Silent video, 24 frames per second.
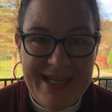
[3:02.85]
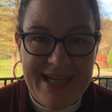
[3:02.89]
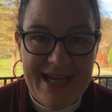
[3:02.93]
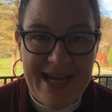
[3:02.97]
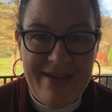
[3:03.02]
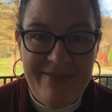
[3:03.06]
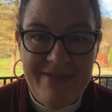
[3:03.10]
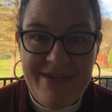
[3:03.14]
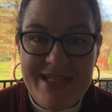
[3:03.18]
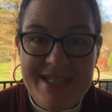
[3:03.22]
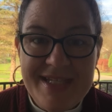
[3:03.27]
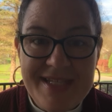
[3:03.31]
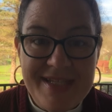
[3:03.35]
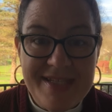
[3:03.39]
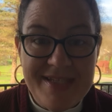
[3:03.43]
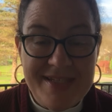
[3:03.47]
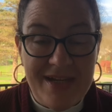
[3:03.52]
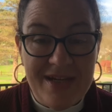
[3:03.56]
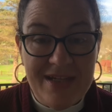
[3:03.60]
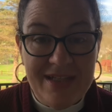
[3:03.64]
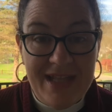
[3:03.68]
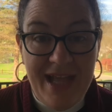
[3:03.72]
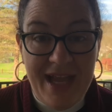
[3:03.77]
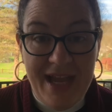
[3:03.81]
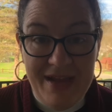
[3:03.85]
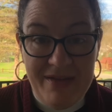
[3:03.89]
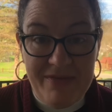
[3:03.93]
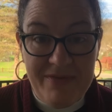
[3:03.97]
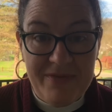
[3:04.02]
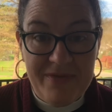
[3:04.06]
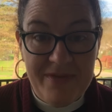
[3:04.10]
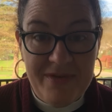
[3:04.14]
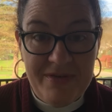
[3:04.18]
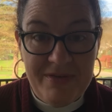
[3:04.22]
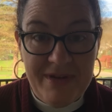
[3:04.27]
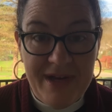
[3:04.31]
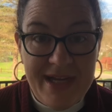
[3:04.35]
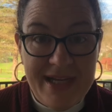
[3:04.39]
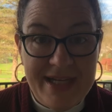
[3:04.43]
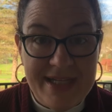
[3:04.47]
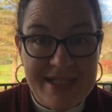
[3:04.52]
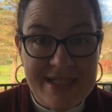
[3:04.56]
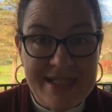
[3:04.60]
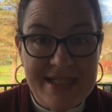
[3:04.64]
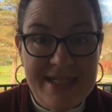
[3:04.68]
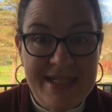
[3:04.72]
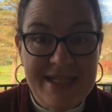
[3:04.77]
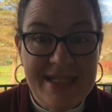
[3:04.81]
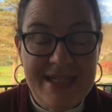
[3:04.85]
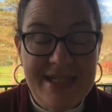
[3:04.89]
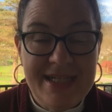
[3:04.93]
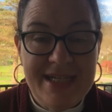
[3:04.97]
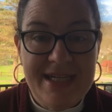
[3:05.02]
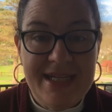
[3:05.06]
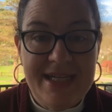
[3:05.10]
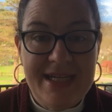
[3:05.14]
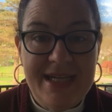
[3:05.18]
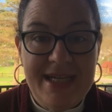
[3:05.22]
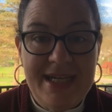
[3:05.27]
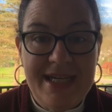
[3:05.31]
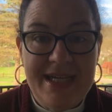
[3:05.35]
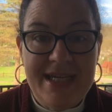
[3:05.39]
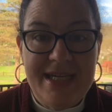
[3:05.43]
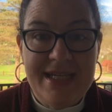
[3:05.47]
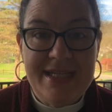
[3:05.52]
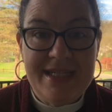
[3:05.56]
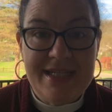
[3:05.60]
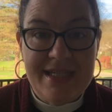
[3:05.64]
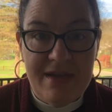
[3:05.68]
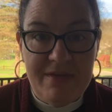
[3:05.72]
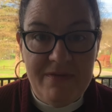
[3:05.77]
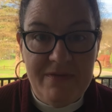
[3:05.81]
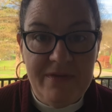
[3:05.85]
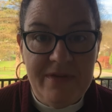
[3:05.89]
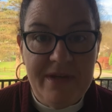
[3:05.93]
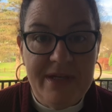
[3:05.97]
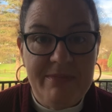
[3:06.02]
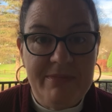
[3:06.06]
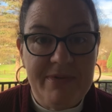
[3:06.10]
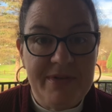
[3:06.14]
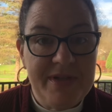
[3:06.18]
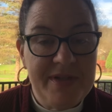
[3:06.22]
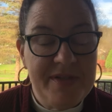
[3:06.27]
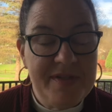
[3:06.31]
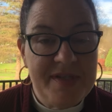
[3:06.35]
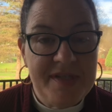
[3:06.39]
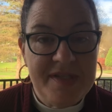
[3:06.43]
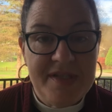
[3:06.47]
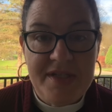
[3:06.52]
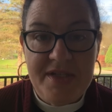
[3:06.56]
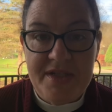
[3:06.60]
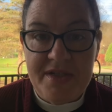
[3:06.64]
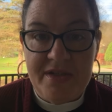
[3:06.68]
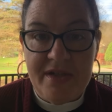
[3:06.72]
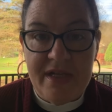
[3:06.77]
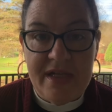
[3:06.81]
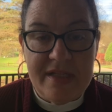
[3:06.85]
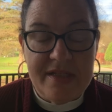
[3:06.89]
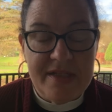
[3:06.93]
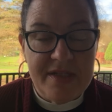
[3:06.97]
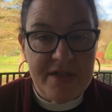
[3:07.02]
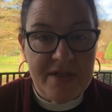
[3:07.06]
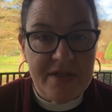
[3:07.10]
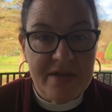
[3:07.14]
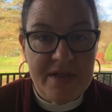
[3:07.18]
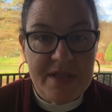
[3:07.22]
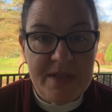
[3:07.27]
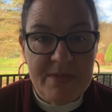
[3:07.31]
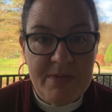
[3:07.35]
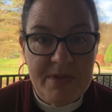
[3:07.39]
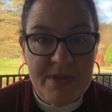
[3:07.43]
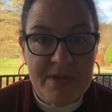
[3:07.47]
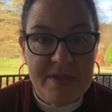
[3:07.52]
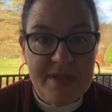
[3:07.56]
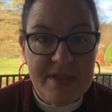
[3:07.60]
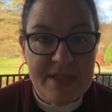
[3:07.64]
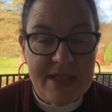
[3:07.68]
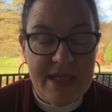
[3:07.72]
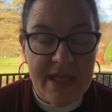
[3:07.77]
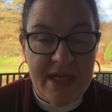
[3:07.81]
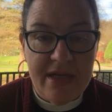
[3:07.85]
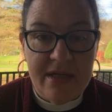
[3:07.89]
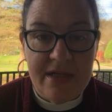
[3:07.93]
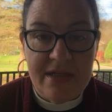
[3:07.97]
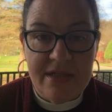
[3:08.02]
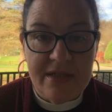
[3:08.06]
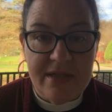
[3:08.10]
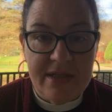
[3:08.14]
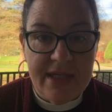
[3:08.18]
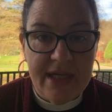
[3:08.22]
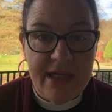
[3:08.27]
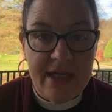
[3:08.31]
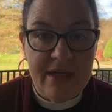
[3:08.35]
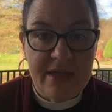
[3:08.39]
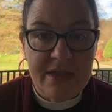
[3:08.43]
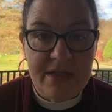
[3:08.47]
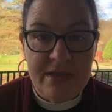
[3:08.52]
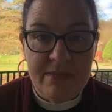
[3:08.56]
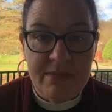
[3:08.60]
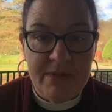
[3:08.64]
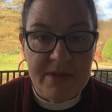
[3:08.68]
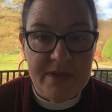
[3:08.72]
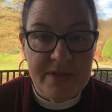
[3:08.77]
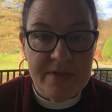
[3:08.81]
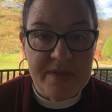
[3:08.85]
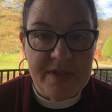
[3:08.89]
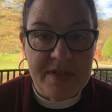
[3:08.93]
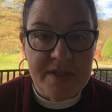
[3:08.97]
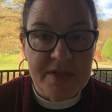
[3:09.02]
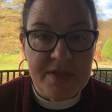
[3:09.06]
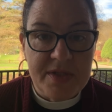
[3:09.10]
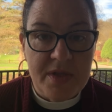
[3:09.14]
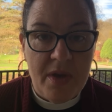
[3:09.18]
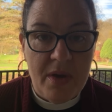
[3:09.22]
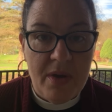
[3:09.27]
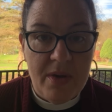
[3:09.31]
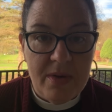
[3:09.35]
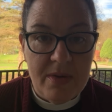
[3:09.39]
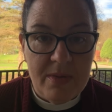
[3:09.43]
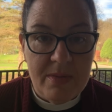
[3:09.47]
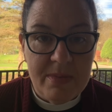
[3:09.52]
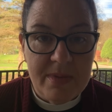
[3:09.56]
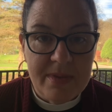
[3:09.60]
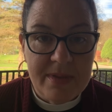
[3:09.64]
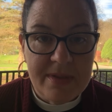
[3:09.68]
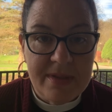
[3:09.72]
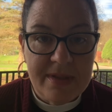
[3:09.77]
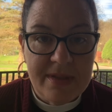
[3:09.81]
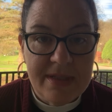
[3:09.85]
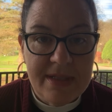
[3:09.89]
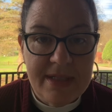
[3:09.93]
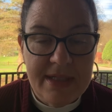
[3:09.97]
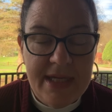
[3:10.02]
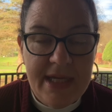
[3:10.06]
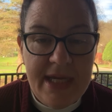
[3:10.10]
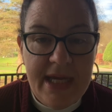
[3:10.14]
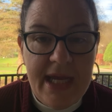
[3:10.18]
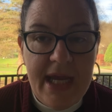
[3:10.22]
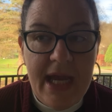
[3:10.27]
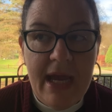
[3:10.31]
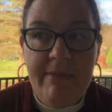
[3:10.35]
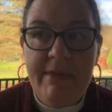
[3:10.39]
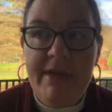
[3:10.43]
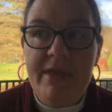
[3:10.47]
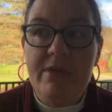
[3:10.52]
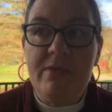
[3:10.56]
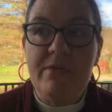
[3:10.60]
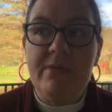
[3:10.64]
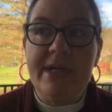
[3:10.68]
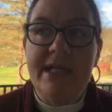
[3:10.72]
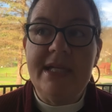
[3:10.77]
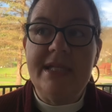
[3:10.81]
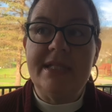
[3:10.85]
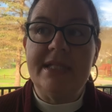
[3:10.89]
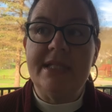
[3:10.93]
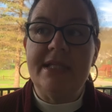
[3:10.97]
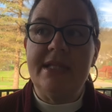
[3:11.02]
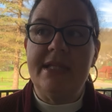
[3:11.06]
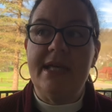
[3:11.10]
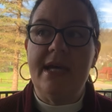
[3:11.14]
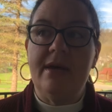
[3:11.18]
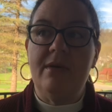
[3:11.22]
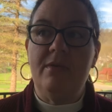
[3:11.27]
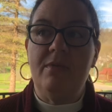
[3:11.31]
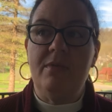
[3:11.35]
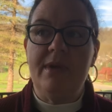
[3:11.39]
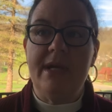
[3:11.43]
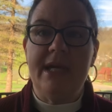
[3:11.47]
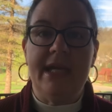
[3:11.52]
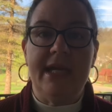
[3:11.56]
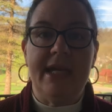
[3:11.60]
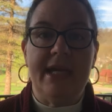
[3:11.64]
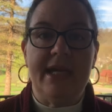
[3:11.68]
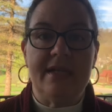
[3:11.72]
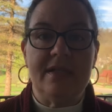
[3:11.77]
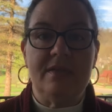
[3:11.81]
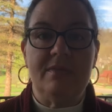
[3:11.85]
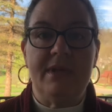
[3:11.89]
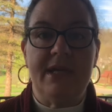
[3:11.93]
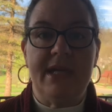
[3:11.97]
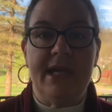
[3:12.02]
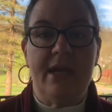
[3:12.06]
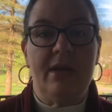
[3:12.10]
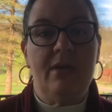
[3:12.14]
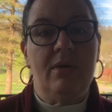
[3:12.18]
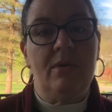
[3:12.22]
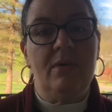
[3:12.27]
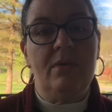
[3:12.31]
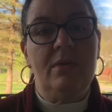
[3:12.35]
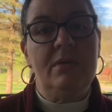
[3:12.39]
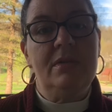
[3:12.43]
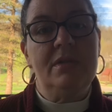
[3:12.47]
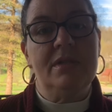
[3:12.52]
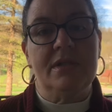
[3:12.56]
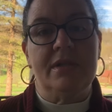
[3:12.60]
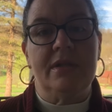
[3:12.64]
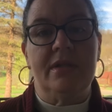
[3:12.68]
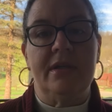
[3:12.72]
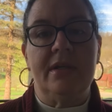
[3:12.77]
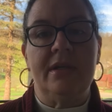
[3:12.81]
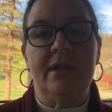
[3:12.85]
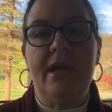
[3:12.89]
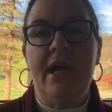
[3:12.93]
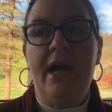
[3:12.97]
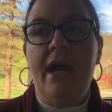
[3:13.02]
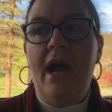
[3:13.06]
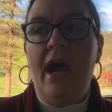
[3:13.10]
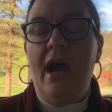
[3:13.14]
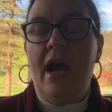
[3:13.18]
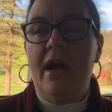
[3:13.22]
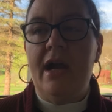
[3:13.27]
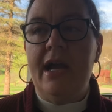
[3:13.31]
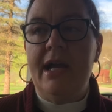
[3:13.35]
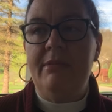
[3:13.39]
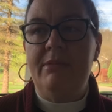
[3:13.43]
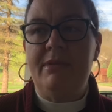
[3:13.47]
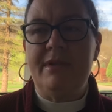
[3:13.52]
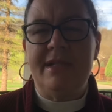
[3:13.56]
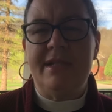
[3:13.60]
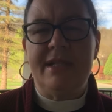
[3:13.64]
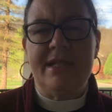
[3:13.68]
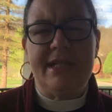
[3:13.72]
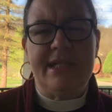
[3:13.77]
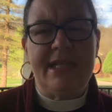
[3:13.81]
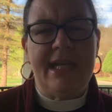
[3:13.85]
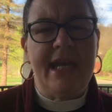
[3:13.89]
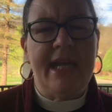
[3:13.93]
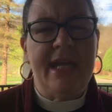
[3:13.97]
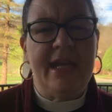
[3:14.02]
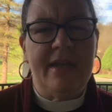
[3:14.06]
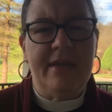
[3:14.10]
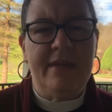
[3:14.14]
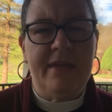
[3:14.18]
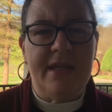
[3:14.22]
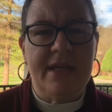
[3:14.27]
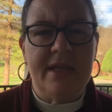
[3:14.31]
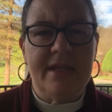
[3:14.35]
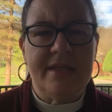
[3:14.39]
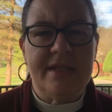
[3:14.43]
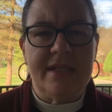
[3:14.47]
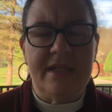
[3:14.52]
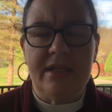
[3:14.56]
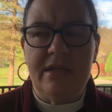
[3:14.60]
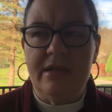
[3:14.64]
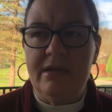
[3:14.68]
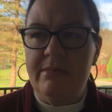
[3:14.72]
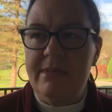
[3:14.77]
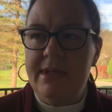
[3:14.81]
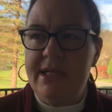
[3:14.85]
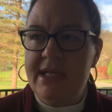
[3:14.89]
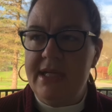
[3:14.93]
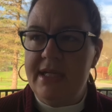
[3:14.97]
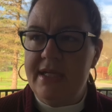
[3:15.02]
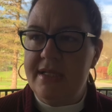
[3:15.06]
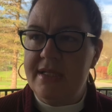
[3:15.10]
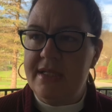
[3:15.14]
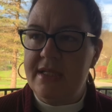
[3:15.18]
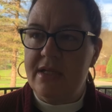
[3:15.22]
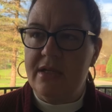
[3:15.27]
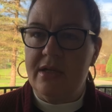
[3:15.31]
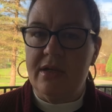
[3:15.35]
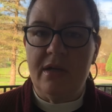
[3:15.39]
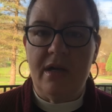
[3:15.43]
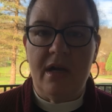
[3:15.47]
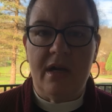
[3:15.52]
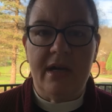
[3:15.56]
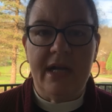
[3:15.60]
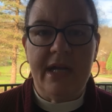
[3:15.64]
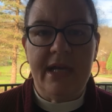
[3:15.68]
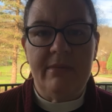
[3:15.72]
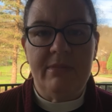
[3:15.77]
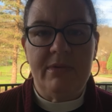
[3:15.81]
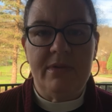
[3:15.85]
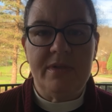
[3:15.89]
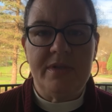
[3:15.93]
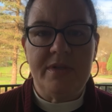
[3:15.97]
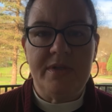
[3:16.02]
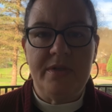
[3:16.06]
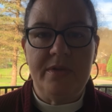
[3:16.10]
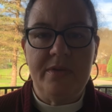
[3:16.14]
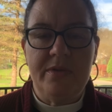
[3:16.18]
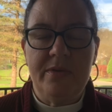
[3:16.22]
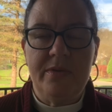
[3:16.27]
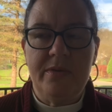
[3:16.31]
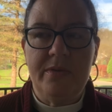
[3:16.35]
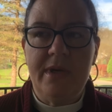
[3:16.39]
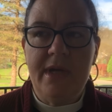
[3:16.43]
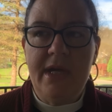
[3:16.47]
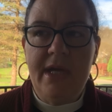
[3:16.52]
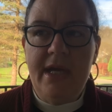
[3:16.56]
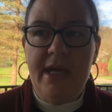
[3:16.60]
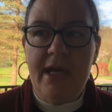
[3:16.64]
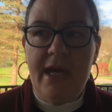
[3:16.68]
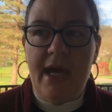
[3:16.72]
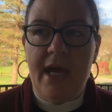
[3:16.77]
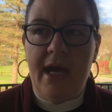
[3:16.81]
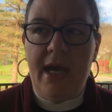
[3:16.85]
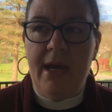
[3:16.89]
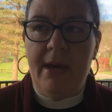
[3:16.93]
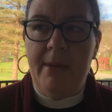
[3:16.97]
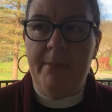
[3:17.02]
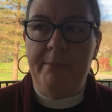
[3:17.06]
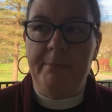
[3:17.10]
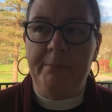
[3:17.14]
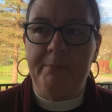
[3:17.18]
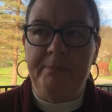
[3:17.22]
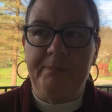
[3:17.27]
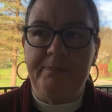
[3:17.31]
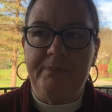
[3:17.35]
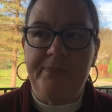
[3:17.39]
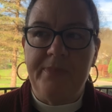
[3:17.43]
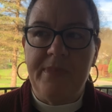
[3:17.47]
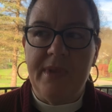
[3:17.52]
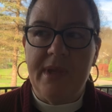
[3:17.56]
I mean, this is our life, right? Suffering produces endurance, endurance produces character, and character produces hope. I mean, the reason that we, as we get older, are able to take things a little bit easier, are able to um,